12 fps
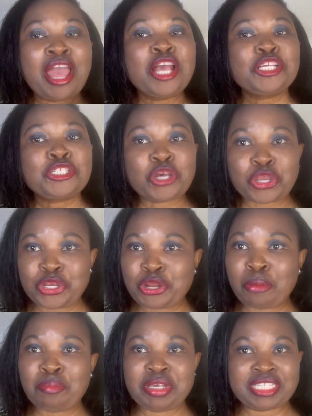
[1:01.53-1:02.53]
so you
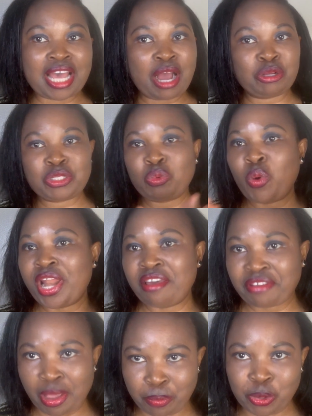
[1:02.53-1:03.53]
don't miss out whenever
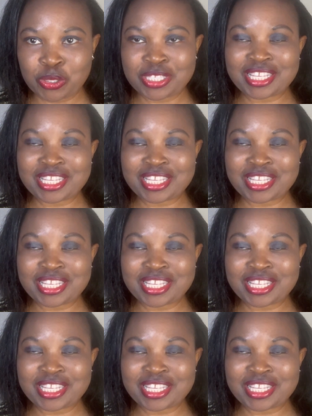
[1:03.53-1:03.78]
I post